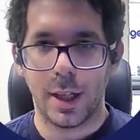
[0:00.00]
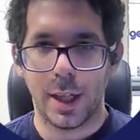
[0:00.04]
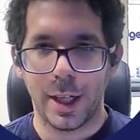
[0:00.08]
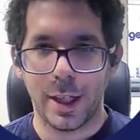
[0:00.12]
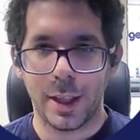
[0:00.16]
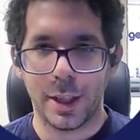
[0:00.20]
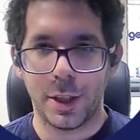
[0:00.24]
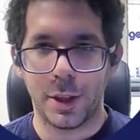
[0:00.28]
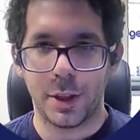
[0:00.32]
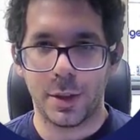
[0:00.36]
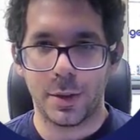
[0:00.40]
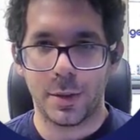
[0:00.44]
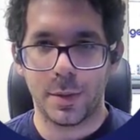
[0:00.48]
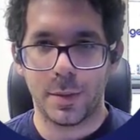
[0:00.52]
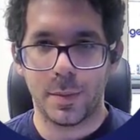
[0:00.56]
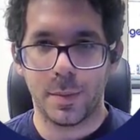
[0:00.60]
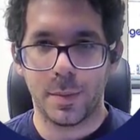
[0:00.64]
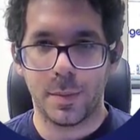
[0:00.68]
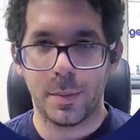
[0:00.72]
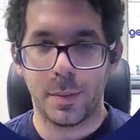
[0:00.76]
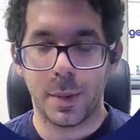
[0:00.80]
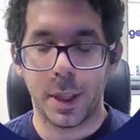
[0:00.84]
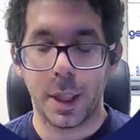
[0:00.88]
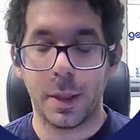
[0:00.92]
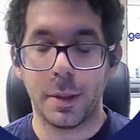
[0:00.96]
Hi there,
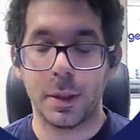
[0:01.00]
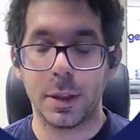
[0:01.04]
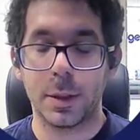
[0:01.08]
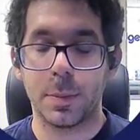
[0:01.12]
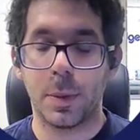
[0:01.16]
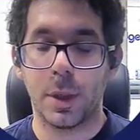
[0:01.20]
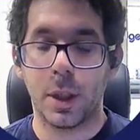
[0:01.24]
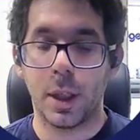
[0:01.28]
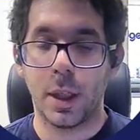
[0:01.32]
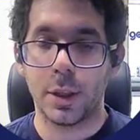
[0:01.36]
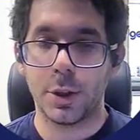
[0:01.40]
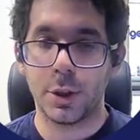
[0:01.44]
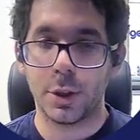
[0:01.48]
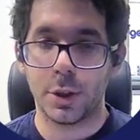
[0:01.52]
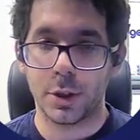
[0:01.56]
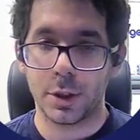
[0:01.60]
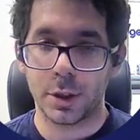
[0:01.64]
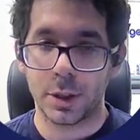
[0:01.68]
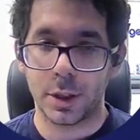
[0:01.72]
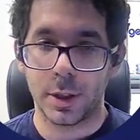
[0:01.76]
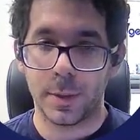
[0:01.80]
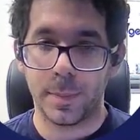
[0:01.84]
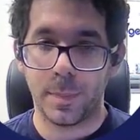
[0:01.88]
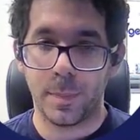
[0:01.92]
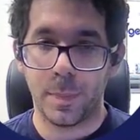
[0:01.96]
my name is Barak
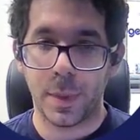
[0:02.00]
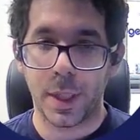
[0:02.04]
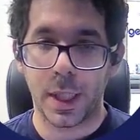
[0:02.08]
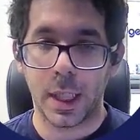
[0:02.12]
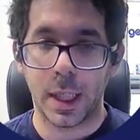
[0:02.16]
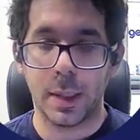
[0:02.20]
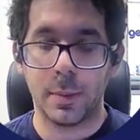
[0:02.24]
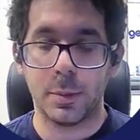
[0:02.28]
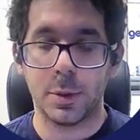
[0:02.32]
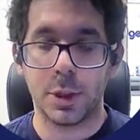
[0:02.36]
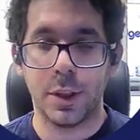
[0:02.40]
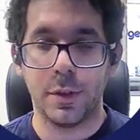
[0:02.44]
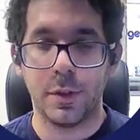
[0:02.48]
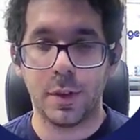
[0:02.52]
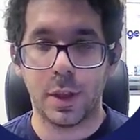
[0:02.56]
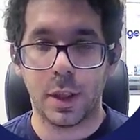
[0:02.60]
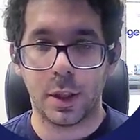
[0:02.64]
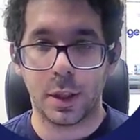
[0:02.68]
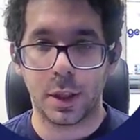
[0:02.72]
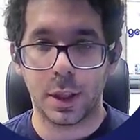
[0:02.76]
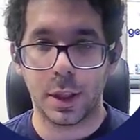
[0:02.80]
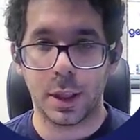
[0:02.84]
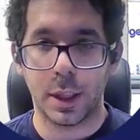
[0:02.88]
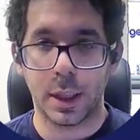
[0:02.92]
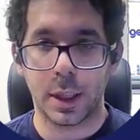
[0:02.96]
Shoster and I'm Chief
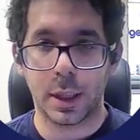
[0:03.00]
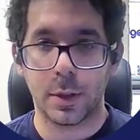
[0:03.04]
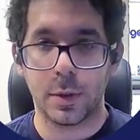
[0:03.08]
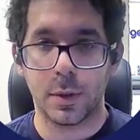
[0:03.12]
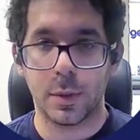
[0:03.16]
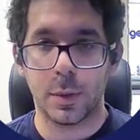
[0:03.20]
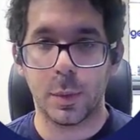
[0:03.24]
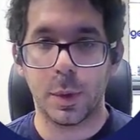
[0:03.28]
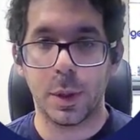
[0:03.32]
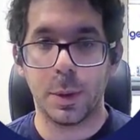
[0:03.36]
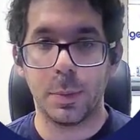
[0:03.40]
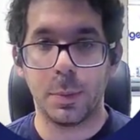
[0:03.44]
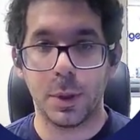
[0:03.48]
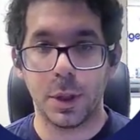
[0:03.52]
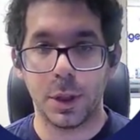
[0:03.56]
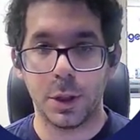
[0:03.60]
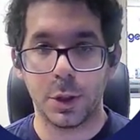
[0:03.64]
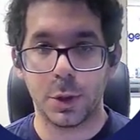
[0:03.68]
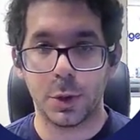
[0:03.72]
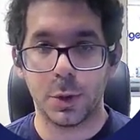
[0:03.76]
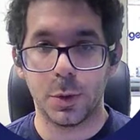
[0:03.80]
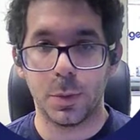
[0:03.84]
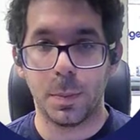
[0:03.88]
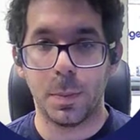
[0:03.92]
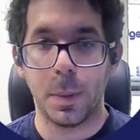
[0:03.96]
Architect with
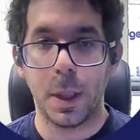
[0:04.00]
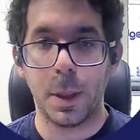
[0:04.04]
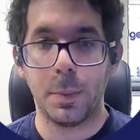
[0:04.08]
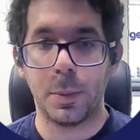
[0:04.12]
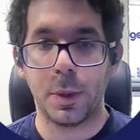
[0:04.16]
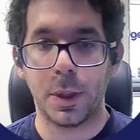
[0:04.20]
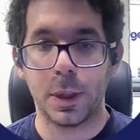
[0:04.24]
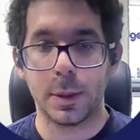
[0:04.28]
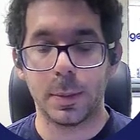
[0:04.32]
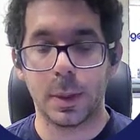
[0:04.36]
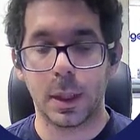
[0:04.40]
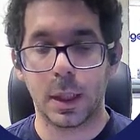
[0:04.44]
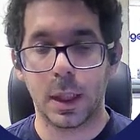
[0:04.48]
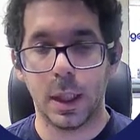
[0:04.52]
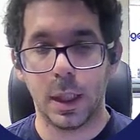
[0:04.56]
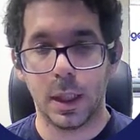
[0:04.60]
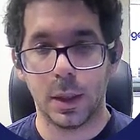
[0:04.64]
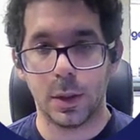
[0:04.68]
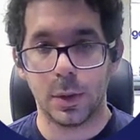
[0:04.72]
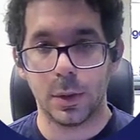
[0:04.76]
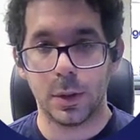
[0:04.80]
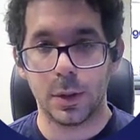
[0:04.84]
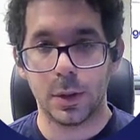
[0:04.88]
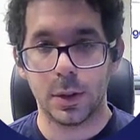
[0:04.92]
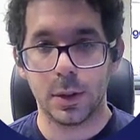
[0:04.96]
Bridgecrew by Prisma
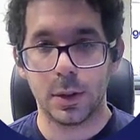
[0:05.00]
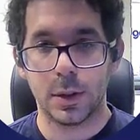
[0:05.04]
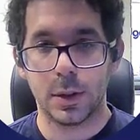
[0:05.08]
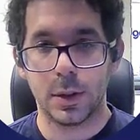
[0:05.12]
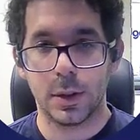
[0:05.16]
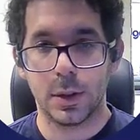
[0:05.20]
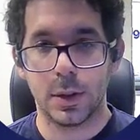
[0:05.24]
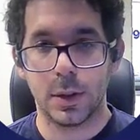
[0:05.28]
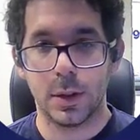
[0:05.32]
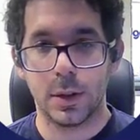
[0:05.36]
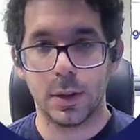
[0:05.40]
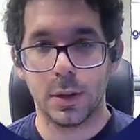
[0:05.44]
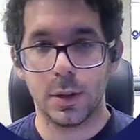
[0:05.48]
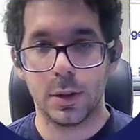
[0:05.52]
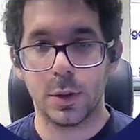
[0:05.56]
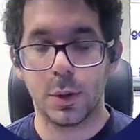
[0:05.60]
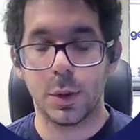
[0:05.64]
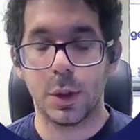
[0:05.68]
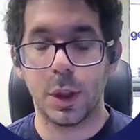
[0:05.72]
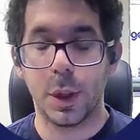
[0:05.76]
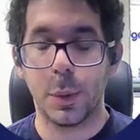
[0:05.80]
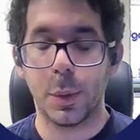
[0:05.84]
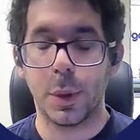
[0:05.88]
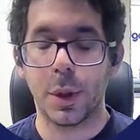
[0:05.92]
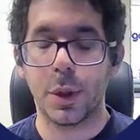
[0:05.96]
Cloud.
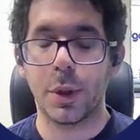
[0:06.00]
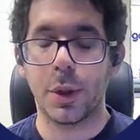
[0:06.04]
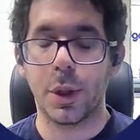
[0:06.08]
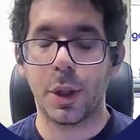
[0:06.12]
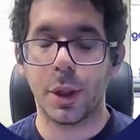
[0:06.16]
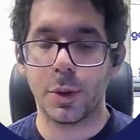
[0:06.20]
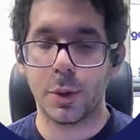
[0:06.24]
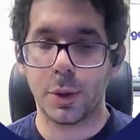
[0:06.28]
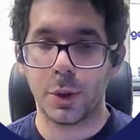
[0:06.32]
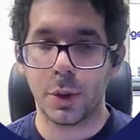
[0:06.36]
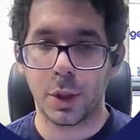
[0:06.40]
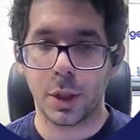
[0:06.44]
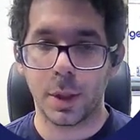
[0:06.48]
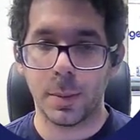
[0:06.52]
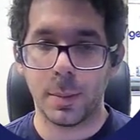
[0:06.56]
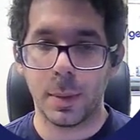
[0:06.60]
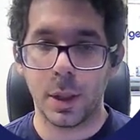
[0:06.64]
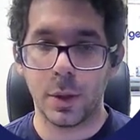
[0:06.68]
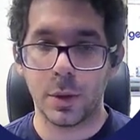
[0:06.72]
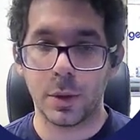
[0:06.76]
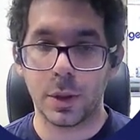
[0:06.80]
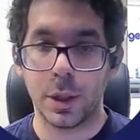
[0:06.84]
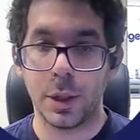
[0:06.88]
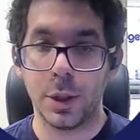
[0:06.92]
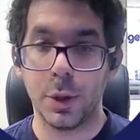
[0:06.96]
Today we're going to talk
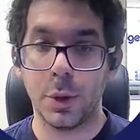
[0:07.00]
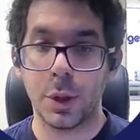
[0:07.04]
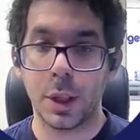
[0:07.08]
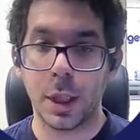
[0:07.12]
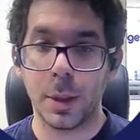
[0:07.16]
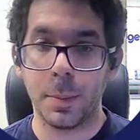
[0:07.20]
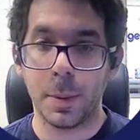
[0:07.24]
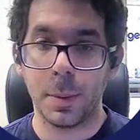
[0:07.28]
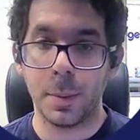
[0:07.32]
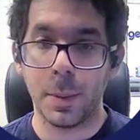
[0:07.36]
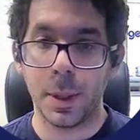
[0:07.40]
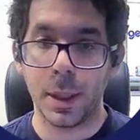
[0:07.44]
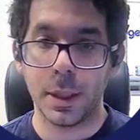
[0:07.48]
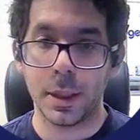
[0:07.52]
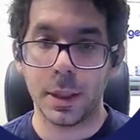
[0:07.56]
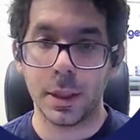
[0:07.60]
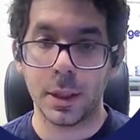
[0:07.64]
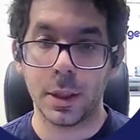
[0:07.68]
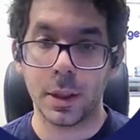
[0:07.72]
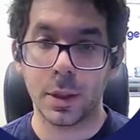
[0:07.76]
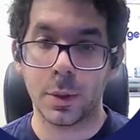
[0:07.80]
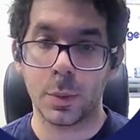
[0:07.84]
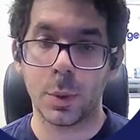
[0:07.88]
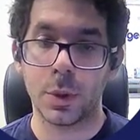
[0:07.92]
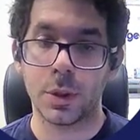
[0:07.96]
about a new capability
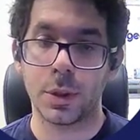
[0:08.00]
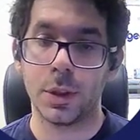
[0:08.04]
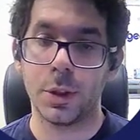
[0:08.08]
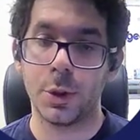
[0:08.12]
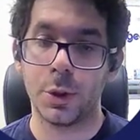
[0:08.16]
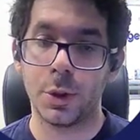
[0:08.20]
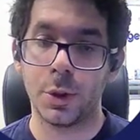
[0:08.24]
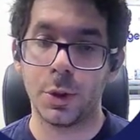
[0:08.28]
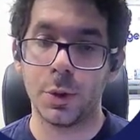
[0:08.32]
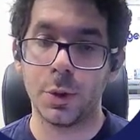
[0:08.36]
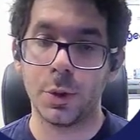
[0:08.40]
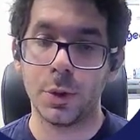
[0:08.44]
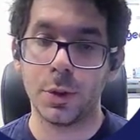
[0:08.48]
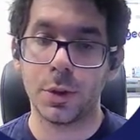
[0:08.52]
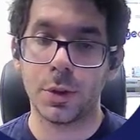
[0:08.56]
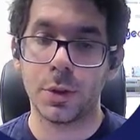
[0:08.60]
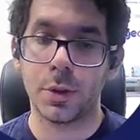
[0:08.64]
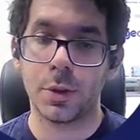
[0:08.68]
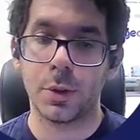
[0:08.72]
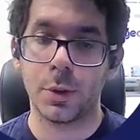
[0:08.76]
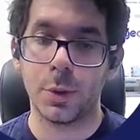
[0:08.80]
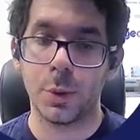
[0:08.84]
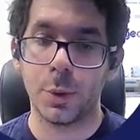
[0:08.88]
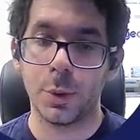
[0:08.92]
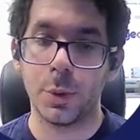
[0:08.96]
that was introduced
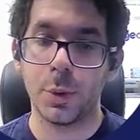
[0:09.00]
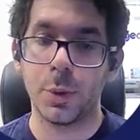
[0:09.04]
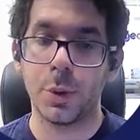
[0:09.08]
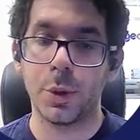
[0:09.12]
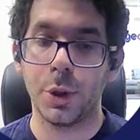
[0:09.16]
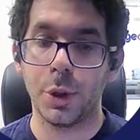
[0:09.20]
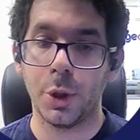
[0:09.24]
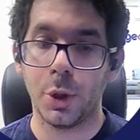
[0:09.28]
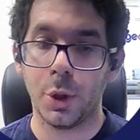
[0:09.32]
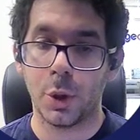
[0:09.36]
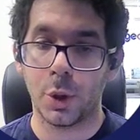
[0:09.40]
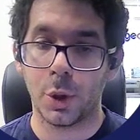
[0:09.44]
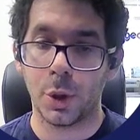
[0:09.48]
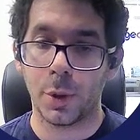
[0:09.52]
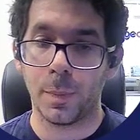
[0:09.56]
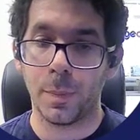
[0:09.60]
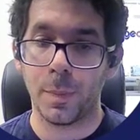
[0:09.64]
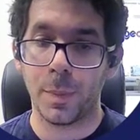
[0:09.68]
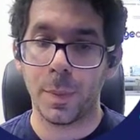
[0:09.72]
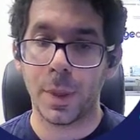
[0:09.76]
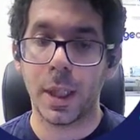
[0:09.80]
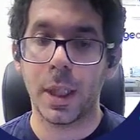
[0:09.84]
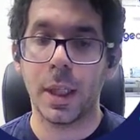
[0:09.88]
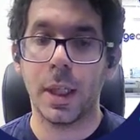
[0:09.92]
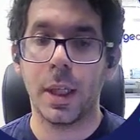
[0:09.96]
to YOR,
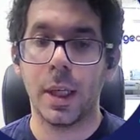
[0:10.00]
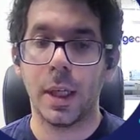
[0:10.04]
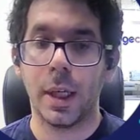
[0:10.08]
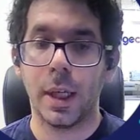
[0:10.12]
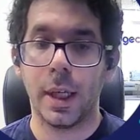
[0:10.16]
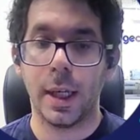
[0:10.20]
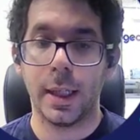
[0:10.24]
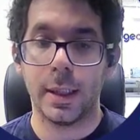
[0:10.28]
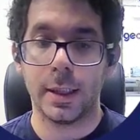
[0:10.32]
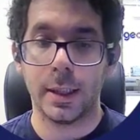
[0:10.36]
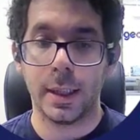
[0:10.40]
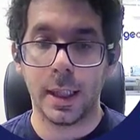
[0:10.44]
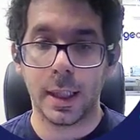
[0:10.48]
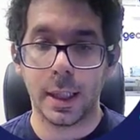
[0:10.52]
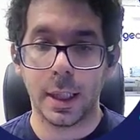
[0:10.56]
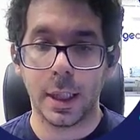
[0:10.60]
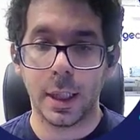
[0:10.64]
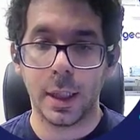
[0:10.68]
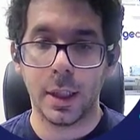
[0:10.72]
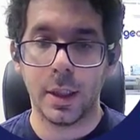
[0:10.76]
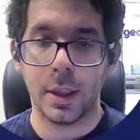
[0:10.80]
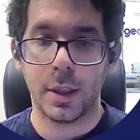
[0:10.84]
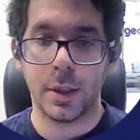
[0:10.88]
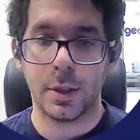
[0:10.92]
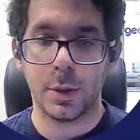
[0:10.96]
a
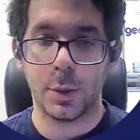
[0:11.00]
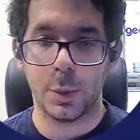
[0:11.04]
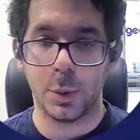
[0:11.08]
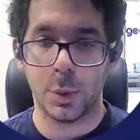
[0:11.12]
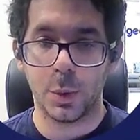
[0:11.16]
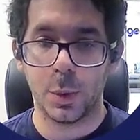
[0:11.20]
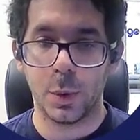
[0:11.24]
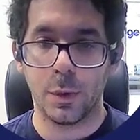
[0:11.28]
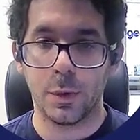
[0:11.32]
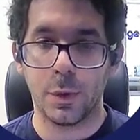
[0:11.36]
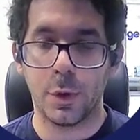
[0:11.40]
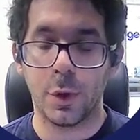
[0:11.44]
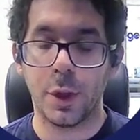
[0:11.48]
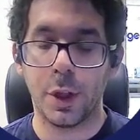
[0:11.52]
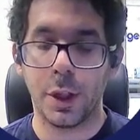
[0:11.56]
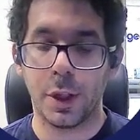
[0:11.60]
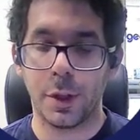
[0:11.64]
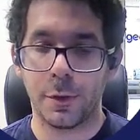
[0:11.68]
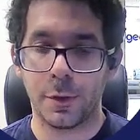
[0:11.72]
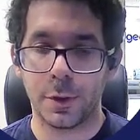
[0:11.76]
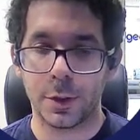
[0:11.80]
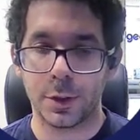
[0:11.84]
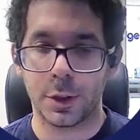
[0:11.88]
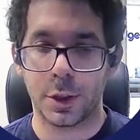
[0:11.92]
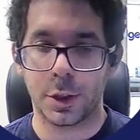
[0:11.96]
tagging tool for
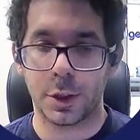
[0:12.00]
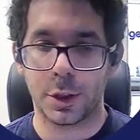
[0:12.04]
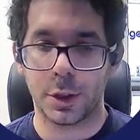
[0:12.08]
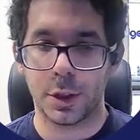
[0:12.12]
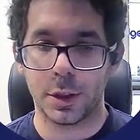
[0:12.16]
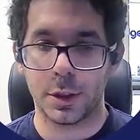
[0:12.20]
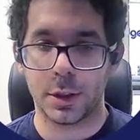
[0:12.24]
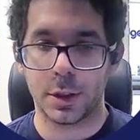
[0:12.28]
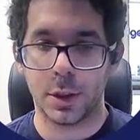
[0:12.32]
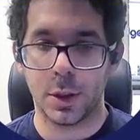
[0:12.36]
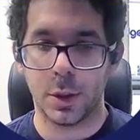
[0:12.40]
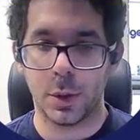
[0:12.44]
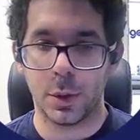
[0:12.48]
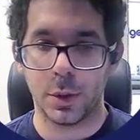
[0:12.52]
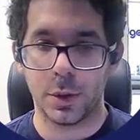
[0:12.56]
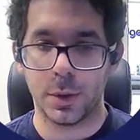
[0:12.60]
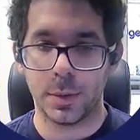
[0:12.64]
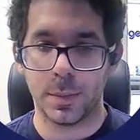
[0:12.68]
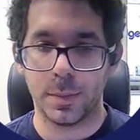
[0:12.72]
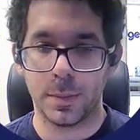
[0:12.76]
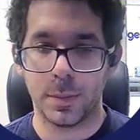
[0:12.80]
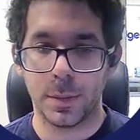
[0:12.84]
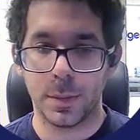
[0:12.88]
infrastructure as code.